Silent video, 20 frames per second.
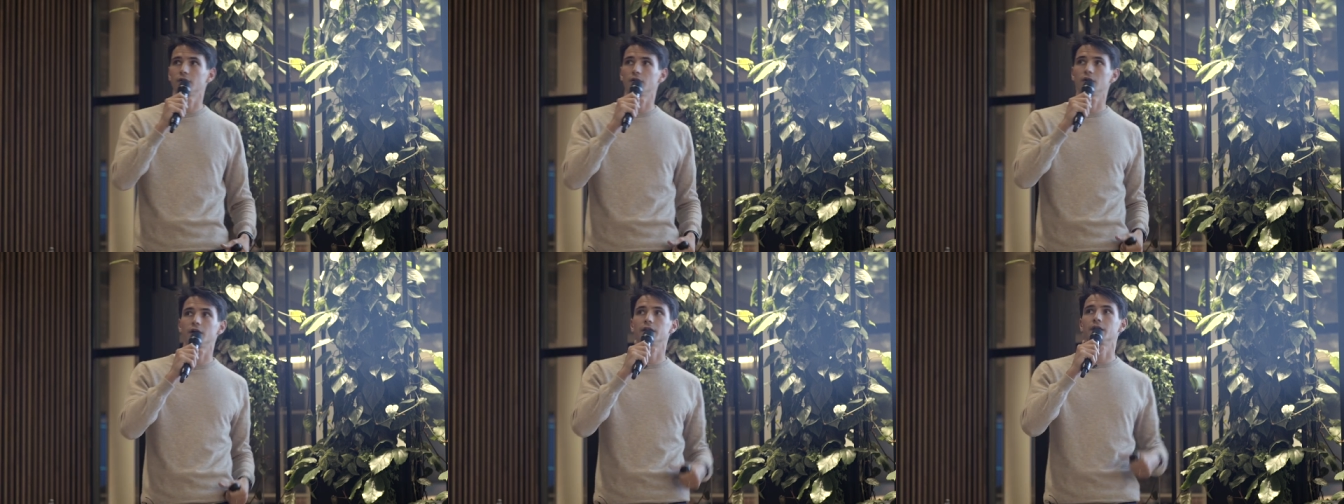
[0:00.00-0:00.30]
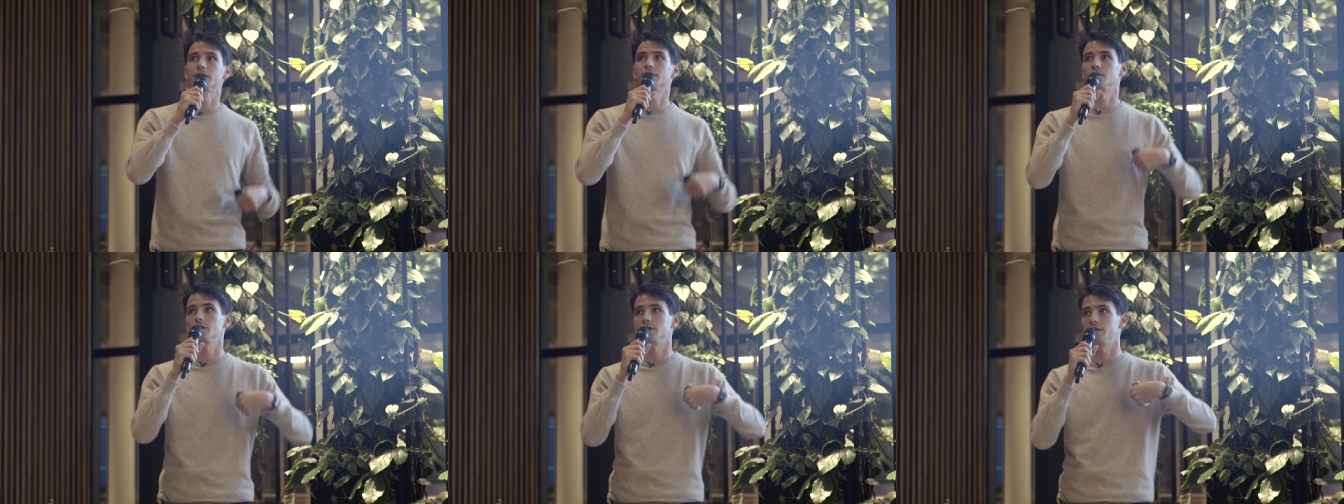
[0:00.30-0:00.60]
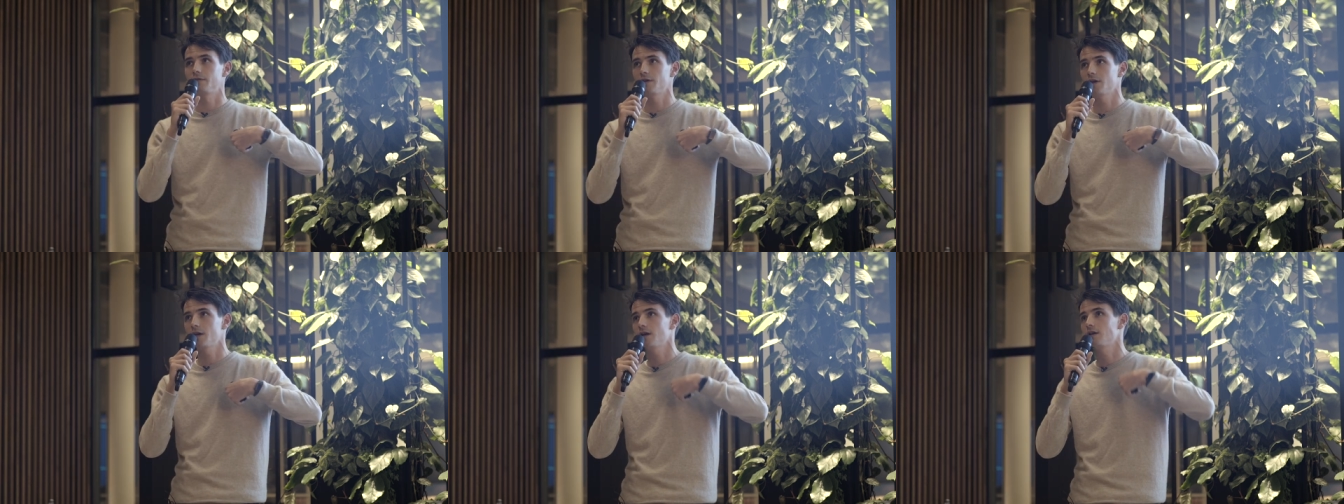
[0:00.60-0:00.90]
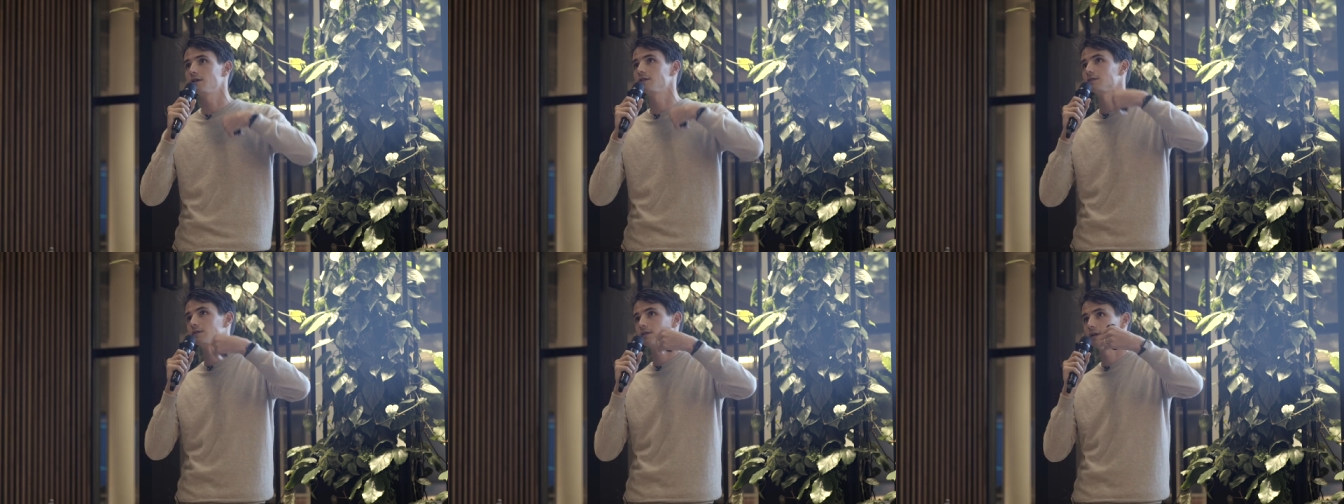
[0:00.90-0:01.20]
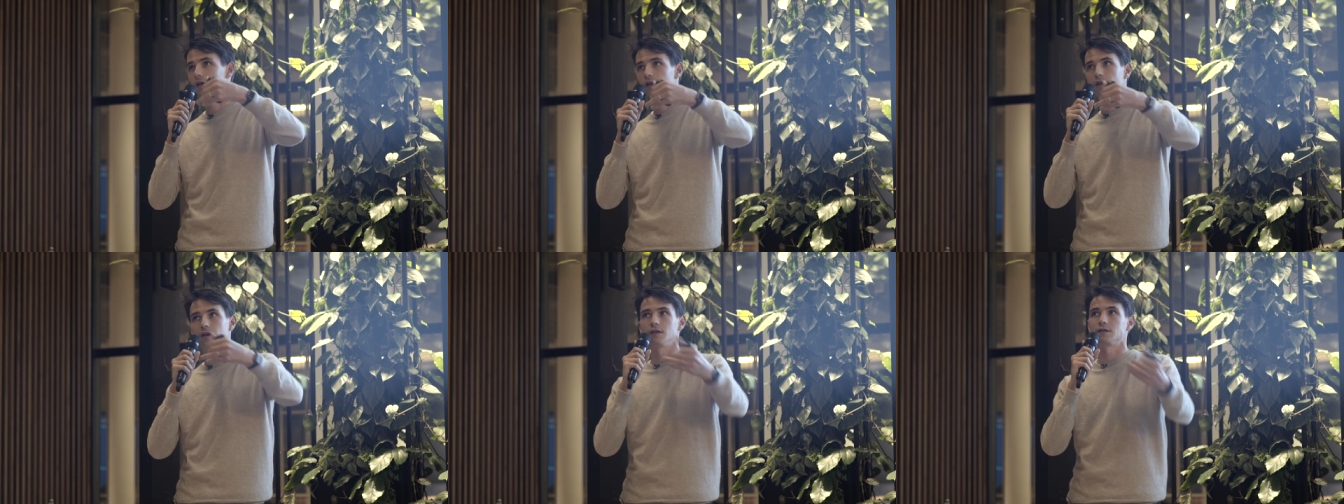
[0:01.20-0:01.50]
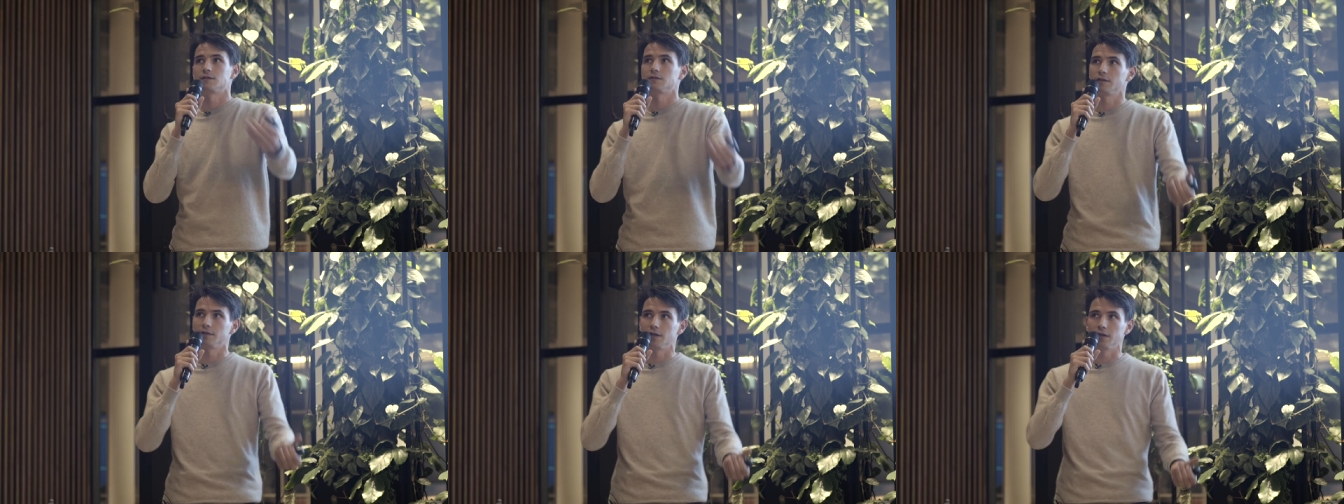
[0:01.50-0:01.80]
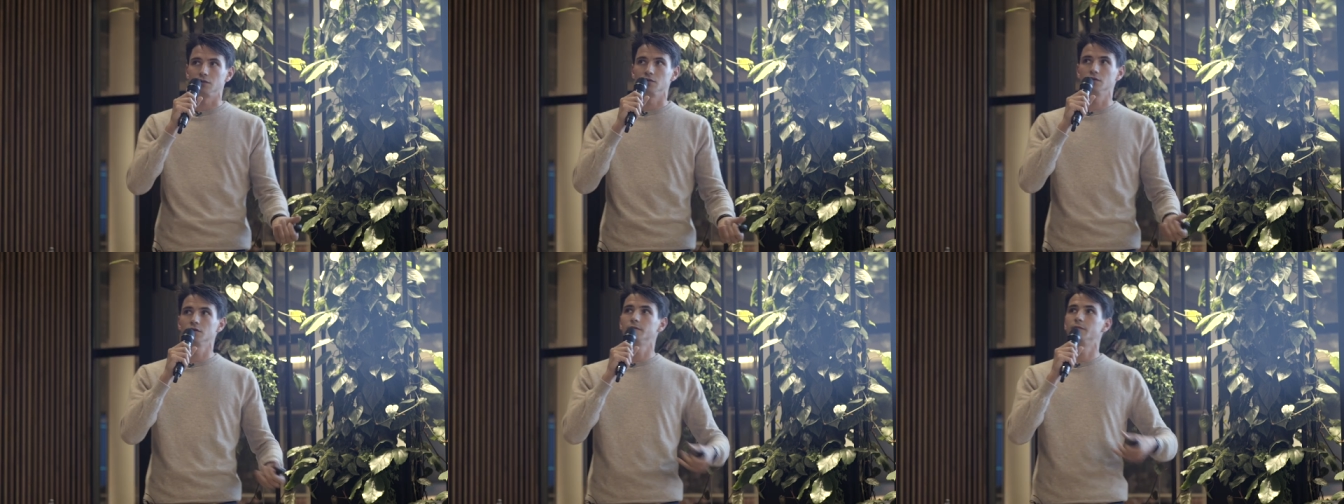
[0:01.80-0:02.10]
Oh, I have Olivier. He's, he's not
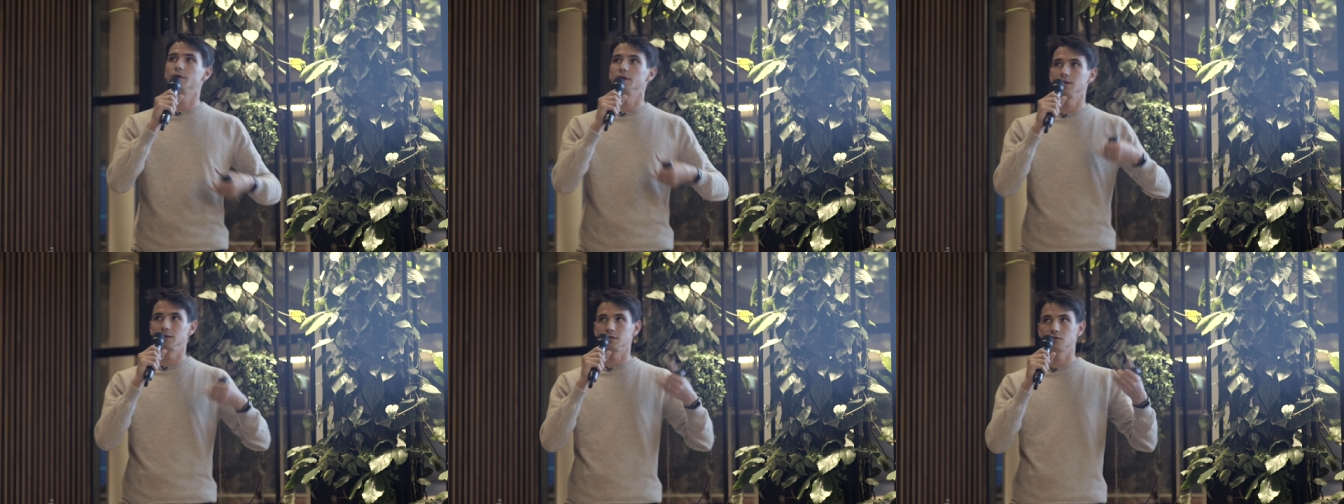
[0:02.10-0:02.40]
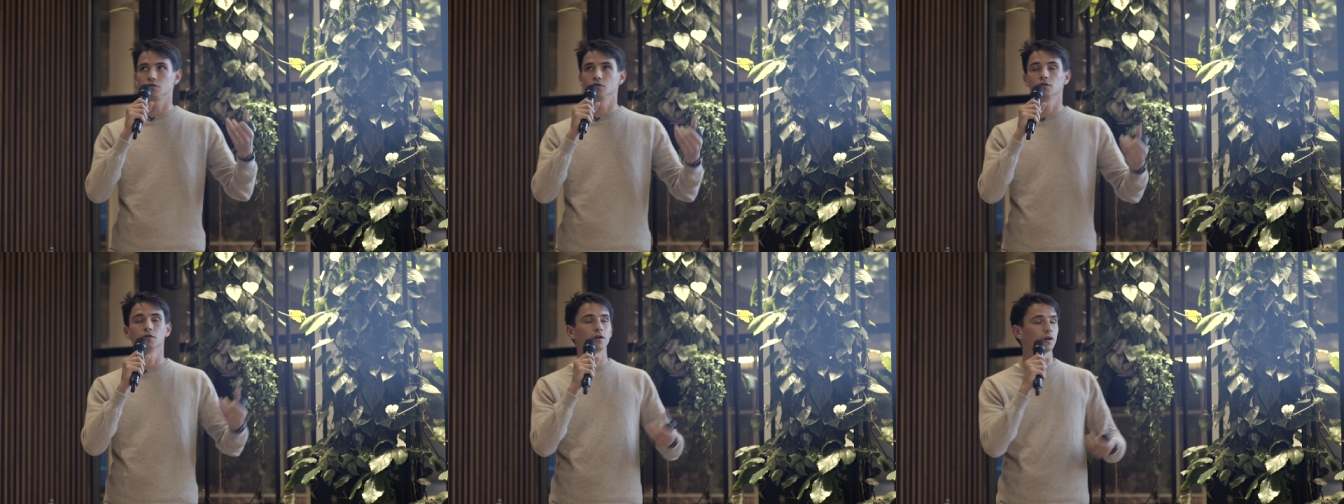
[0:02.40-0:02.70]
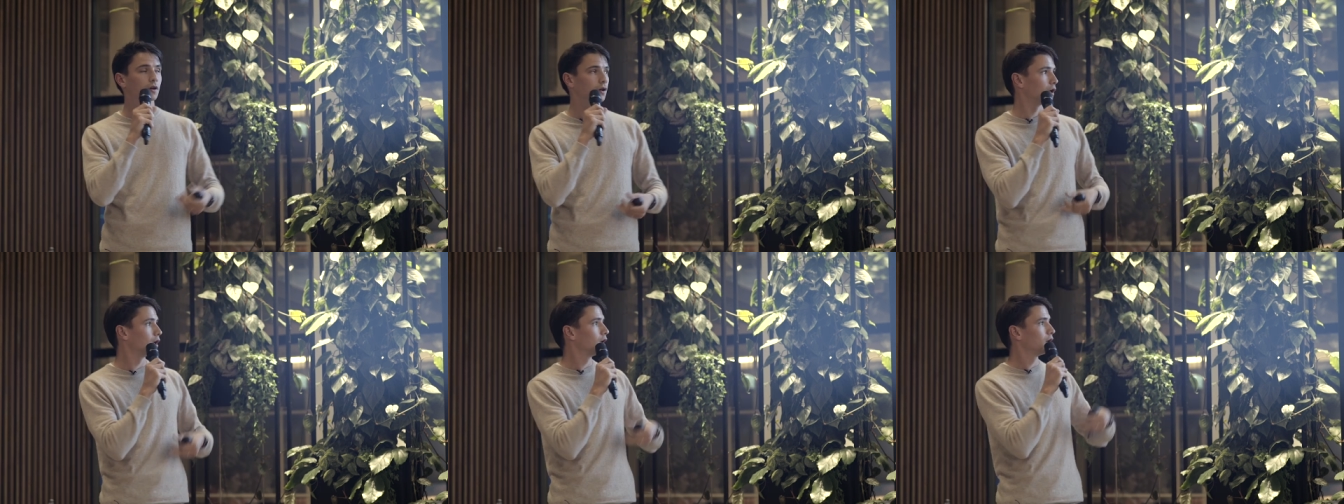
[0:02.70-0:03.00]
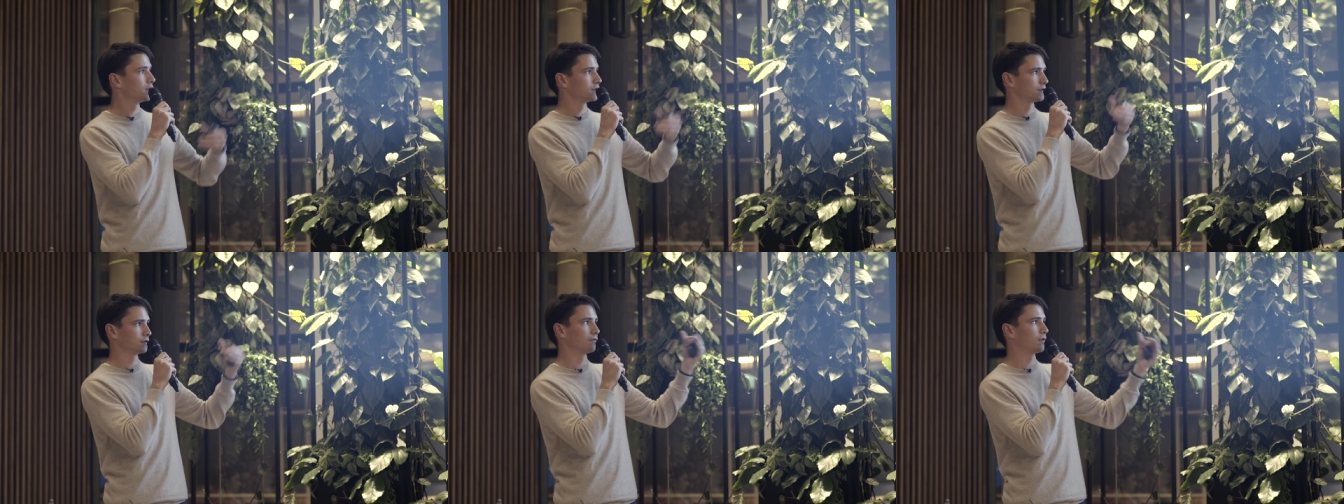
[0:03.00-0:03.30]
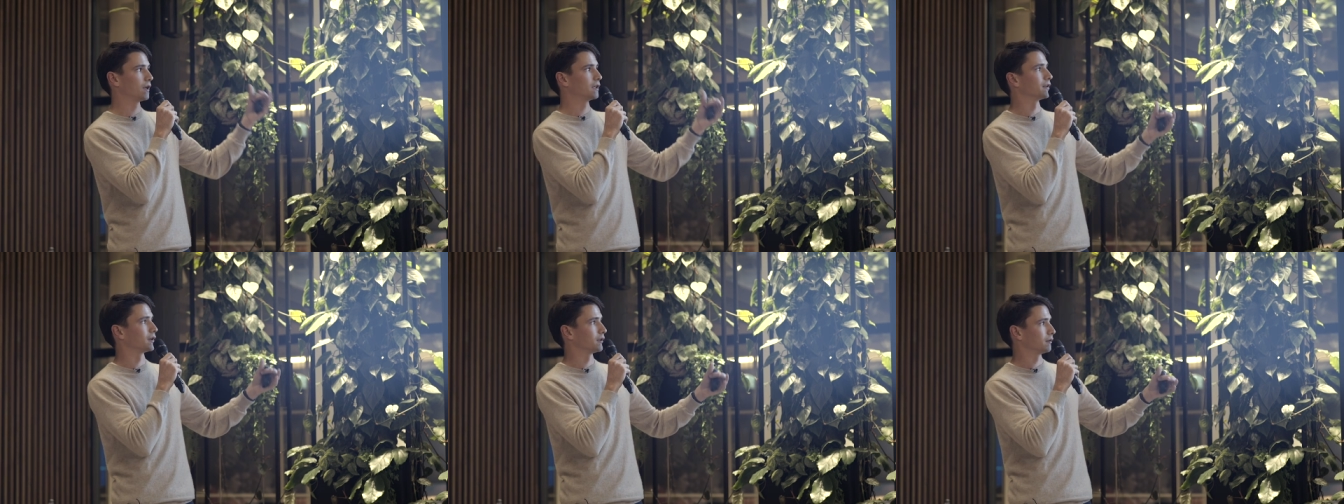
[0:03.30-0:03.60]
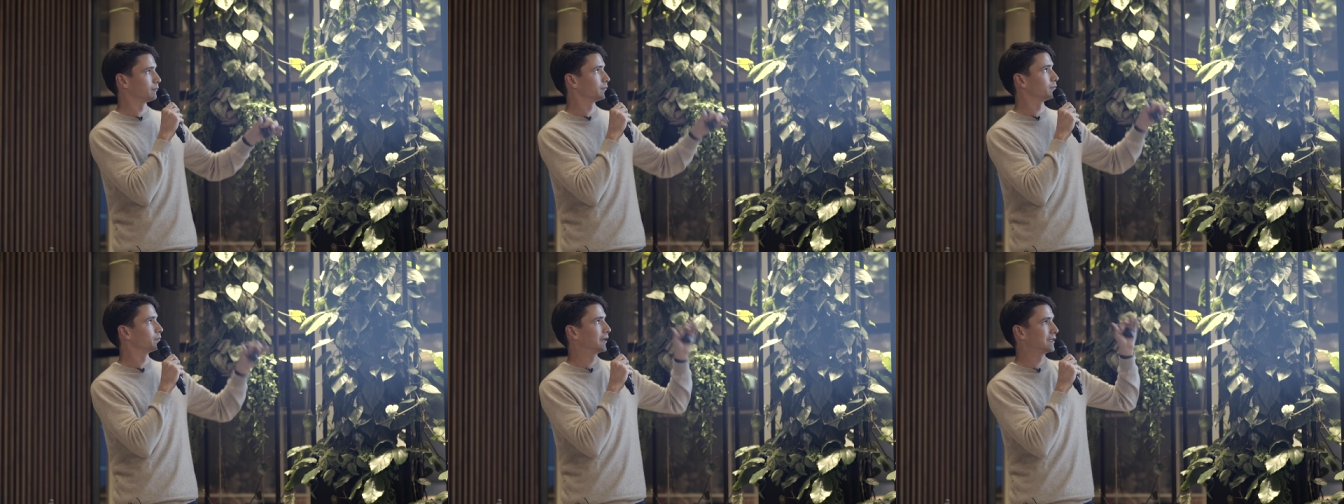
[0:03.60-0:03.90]
that good, but he's cool. Uh, stuff like that.